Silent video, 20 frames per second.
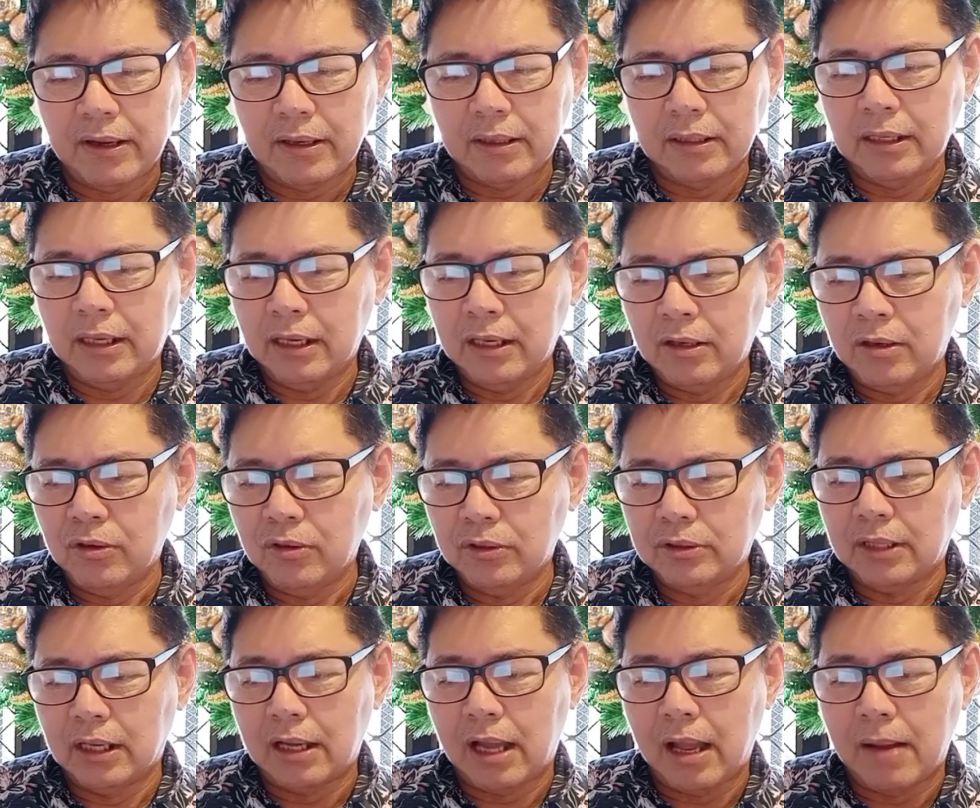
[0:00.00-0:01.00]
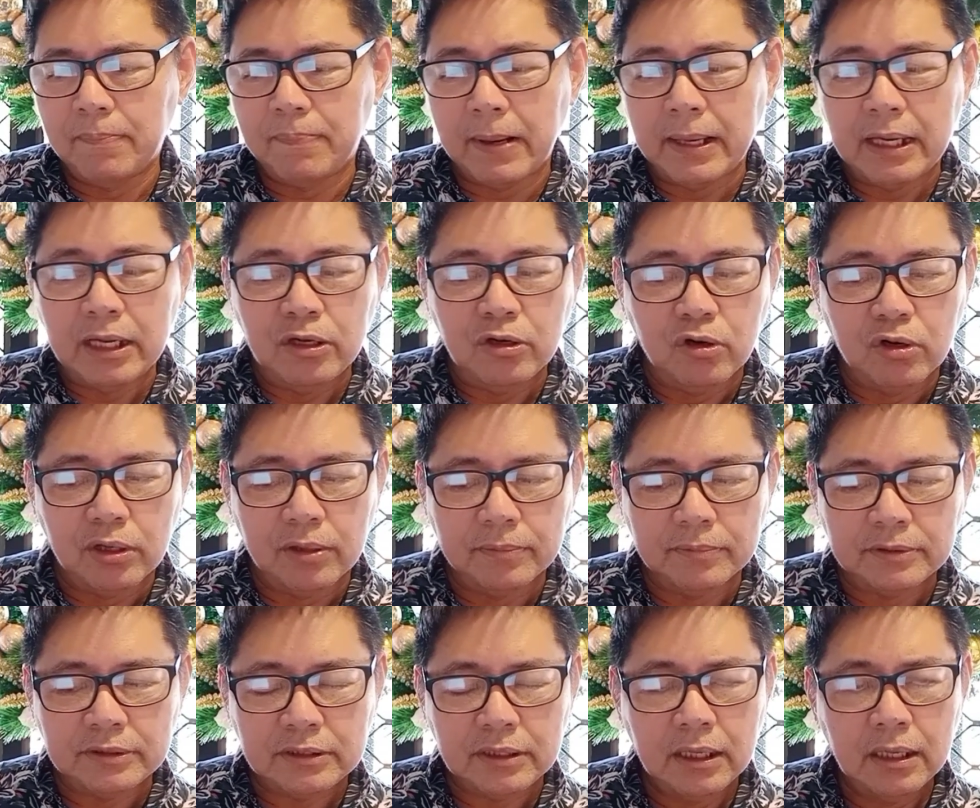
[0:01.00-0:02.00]
include the company
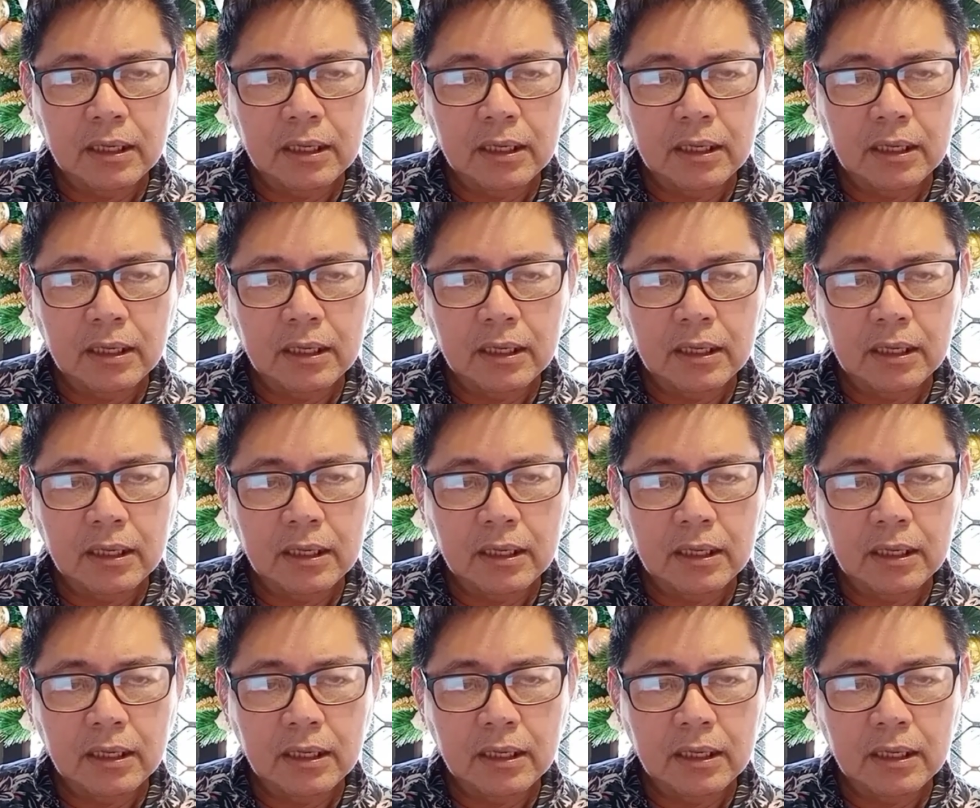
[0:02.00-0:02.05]
norms